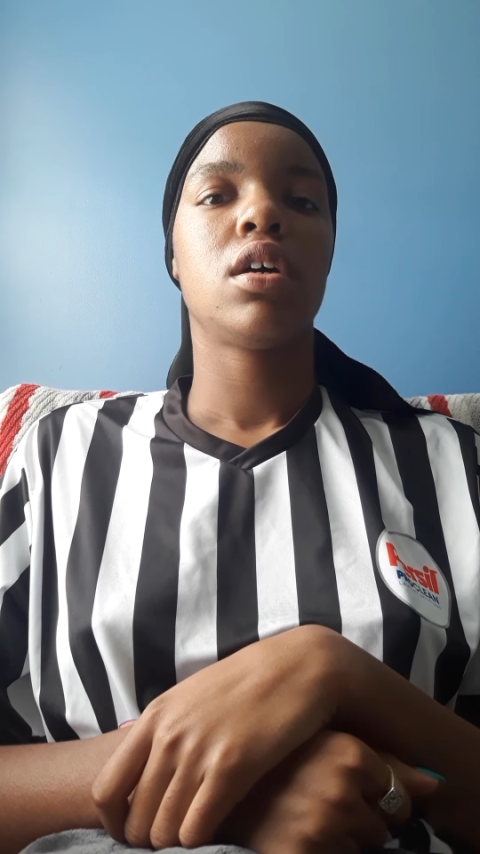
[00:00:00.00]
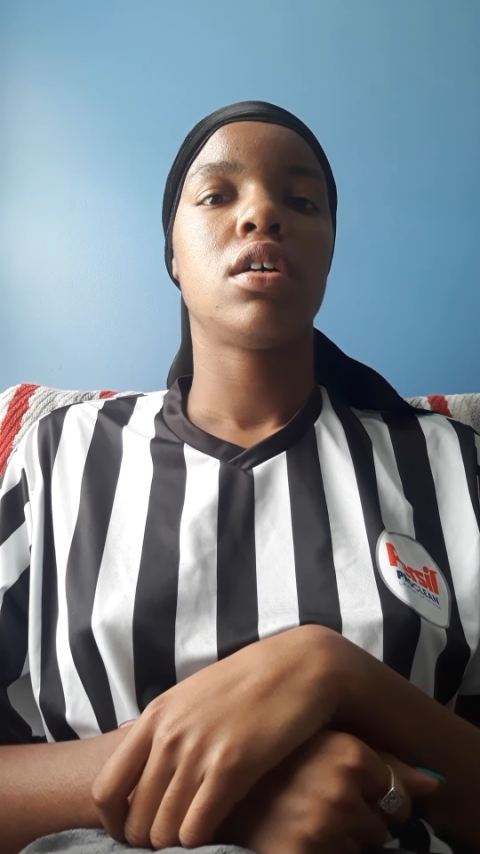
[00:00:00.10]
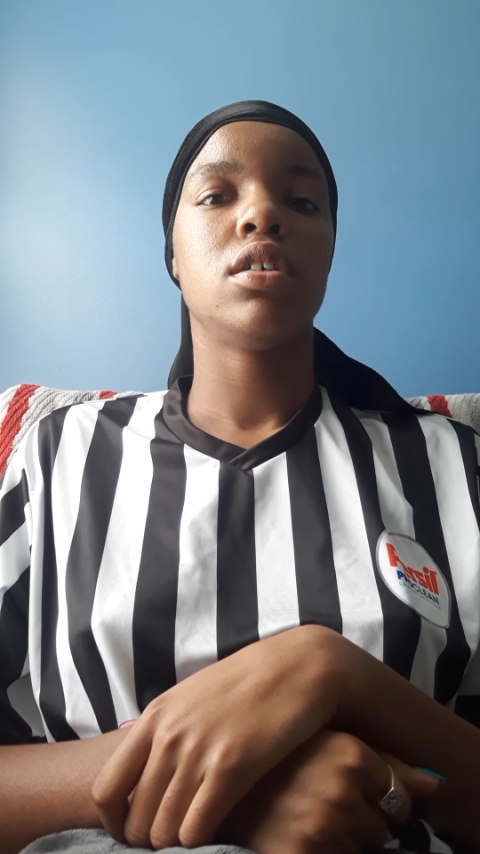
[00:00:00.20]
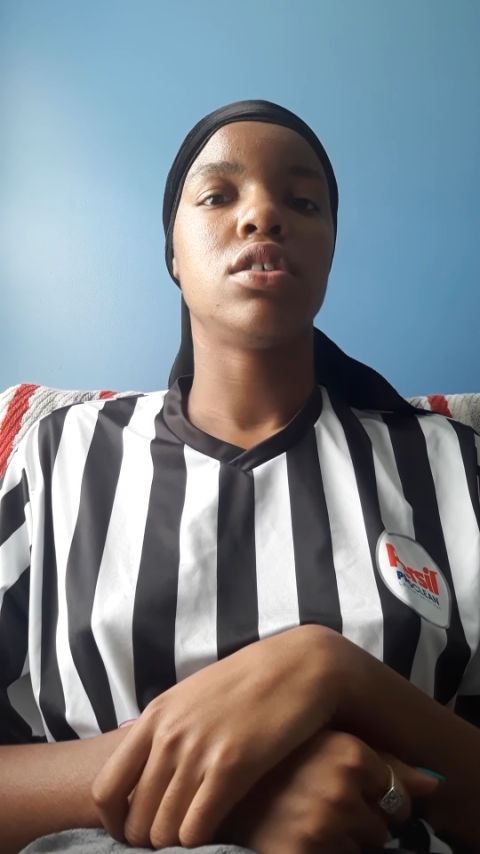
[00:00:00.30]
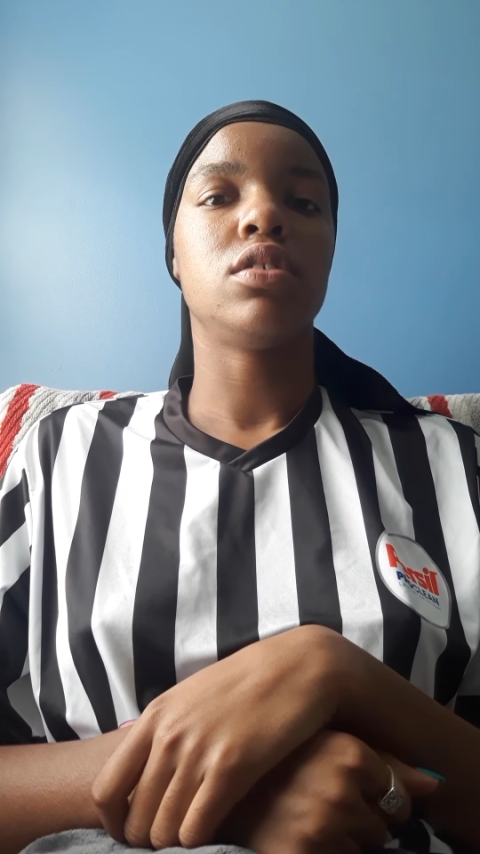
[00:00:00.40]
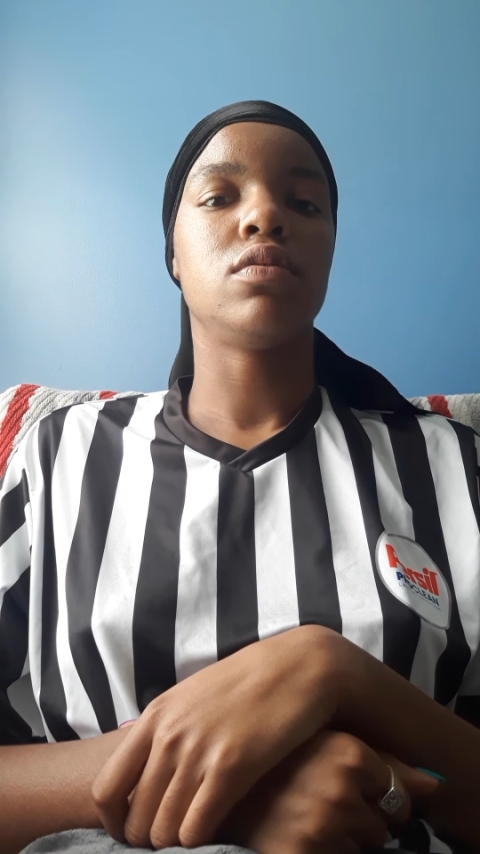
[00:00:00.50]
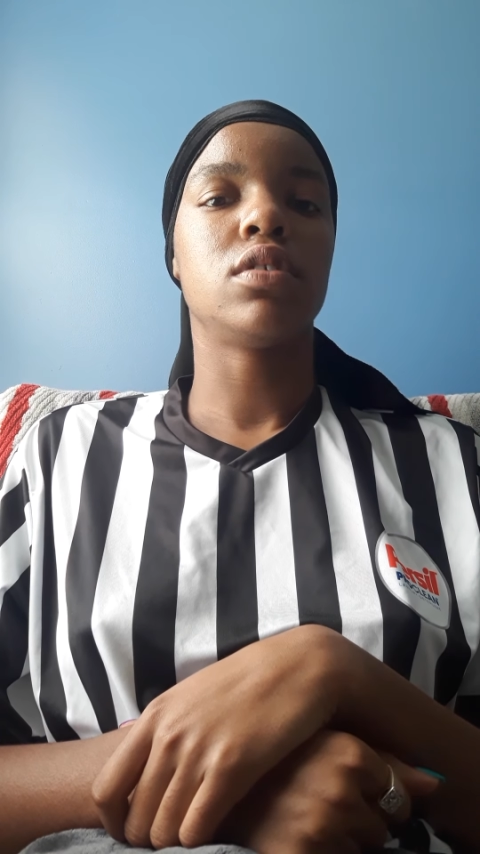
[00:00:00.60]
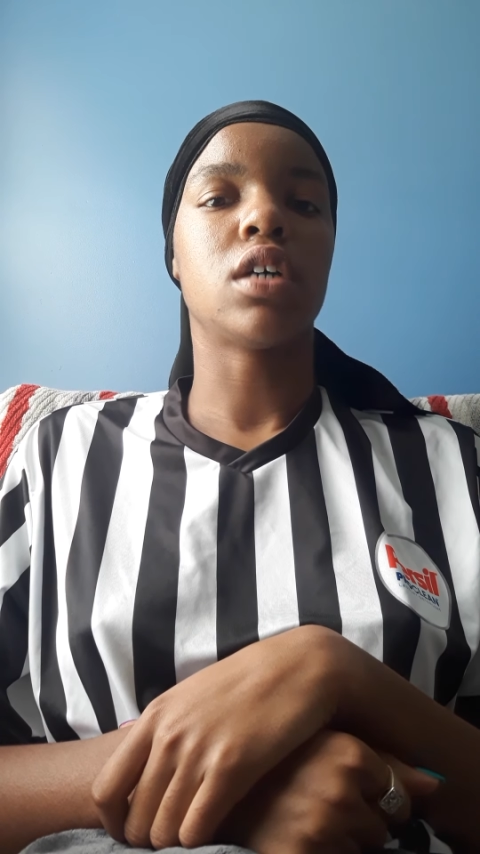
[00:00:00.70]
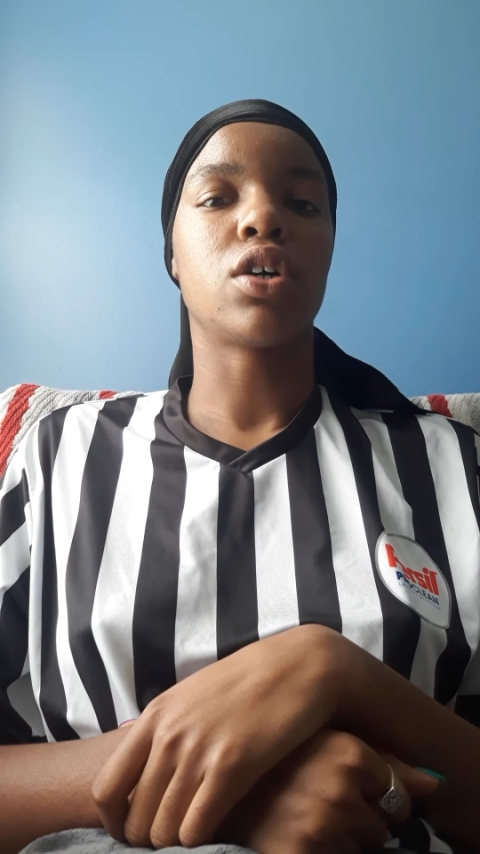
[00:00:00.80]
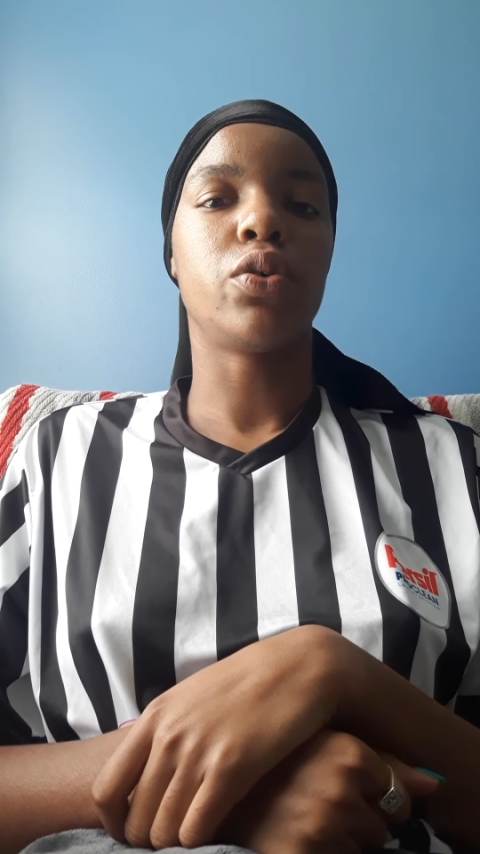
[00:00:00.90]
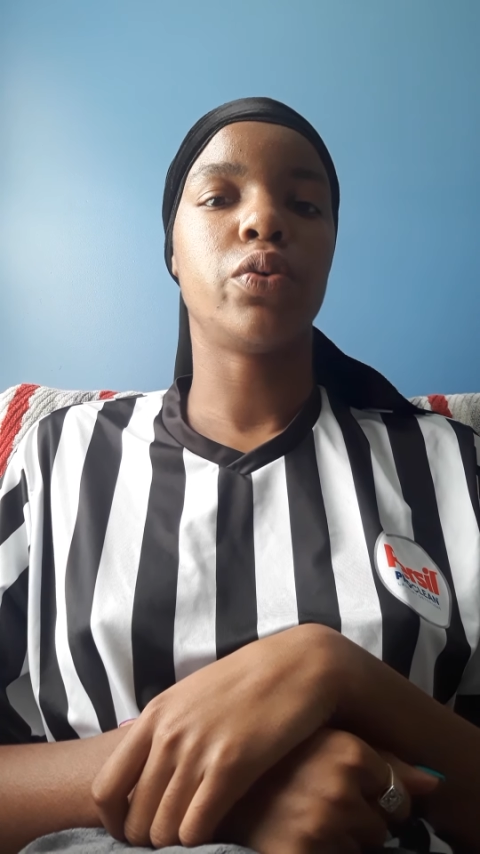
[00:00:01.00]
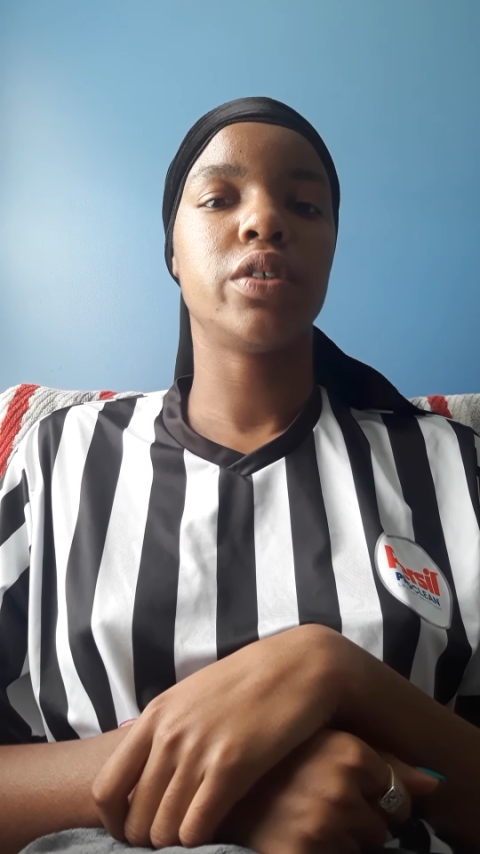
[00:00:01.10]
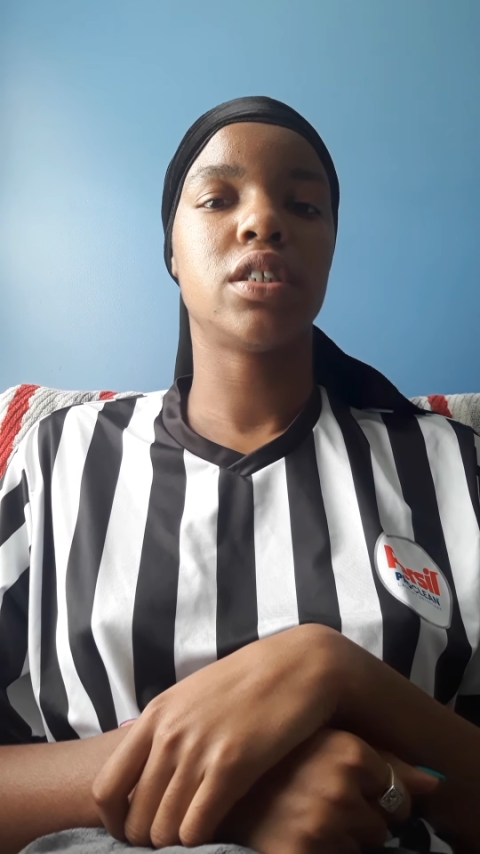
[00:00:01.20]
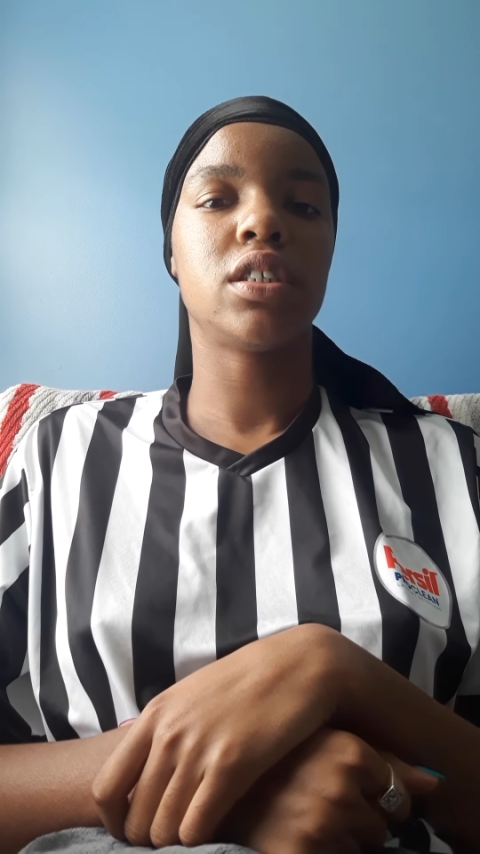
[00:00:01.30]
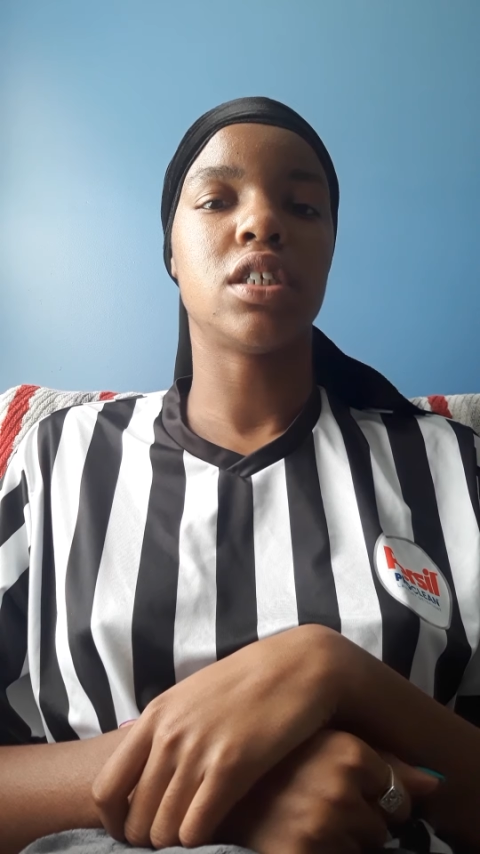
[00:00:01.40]
And she was like, who
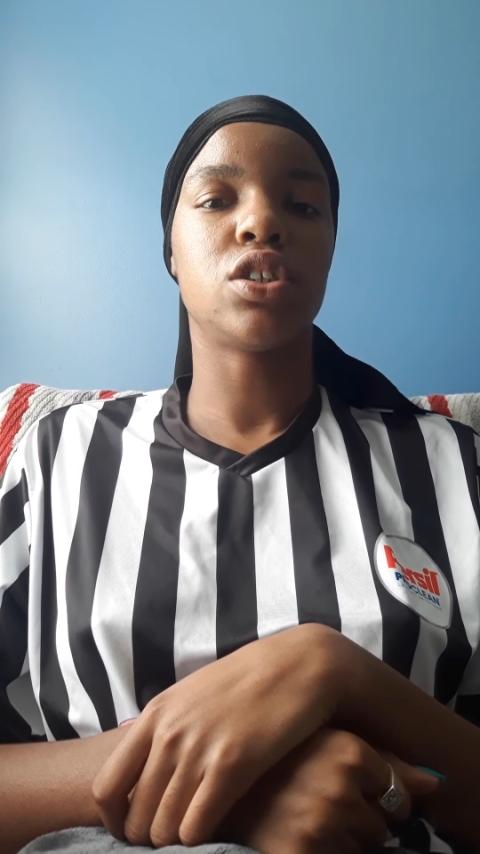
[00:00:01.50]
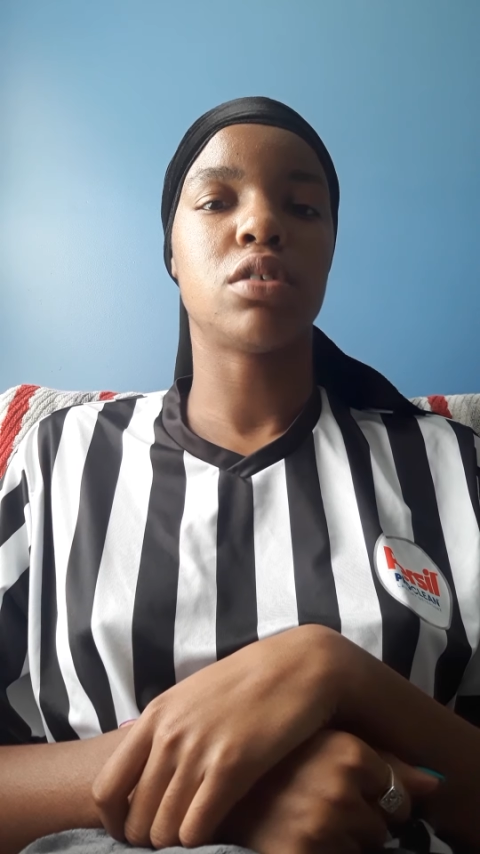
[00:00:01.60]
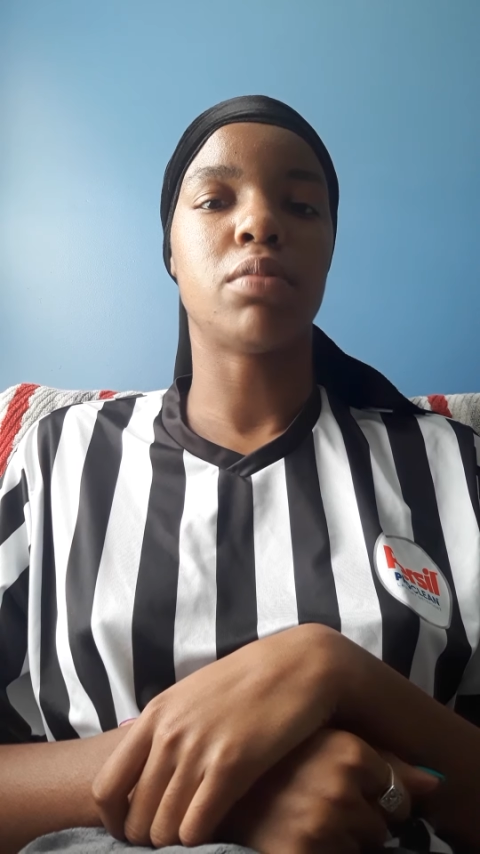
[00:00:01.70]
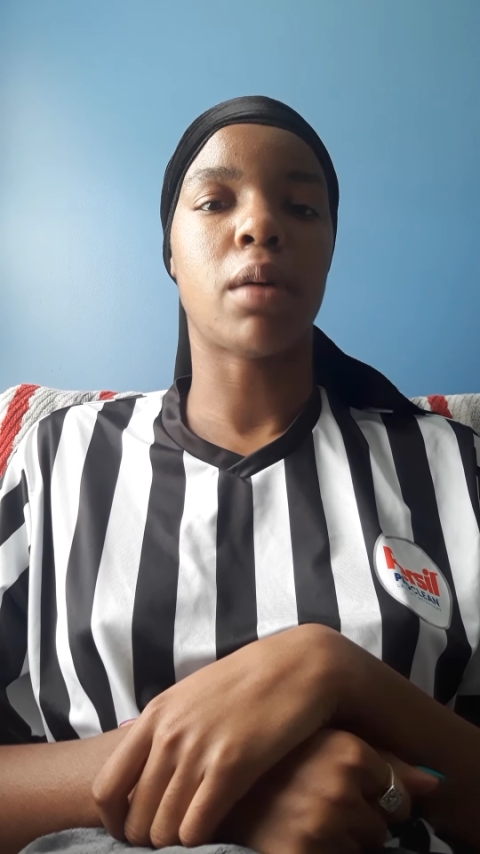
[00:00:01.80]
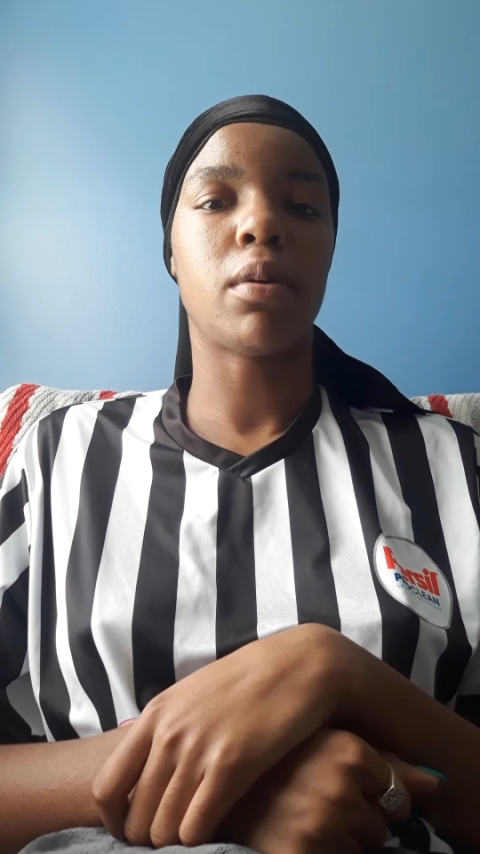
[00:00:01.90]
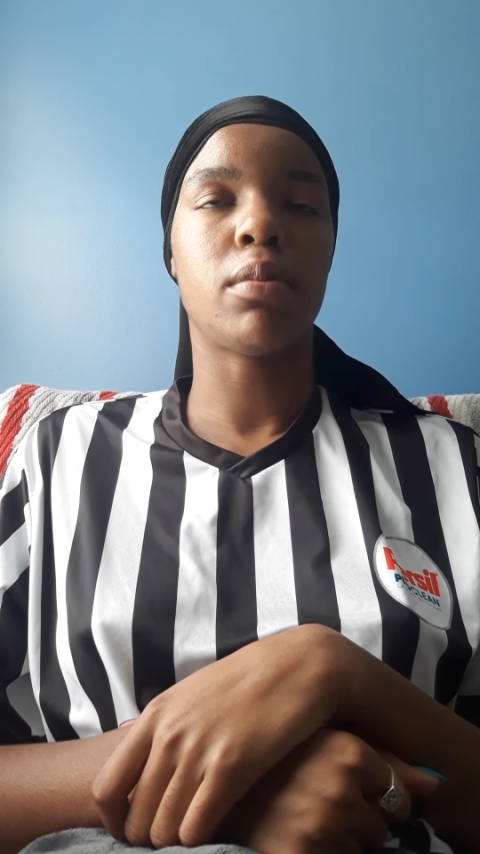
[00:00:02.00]
is this that you're blah blah